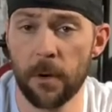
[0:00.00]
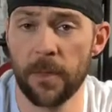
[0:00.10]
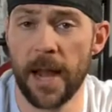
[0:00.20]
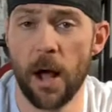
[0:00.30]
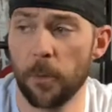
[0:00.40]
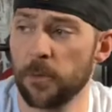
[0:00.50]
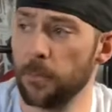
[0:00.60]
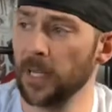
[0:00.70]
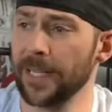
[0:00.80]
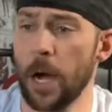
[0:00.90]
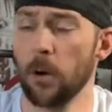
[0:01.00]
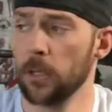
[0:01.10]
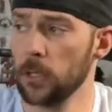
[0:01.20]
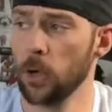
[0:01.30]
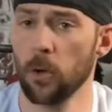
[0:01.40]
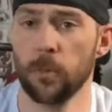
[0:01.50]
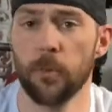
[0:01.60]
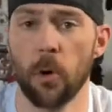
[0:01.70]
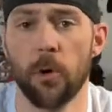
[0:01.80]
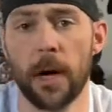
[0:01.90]
that helps build out the total
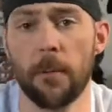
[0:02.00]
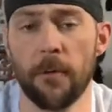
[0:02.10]
program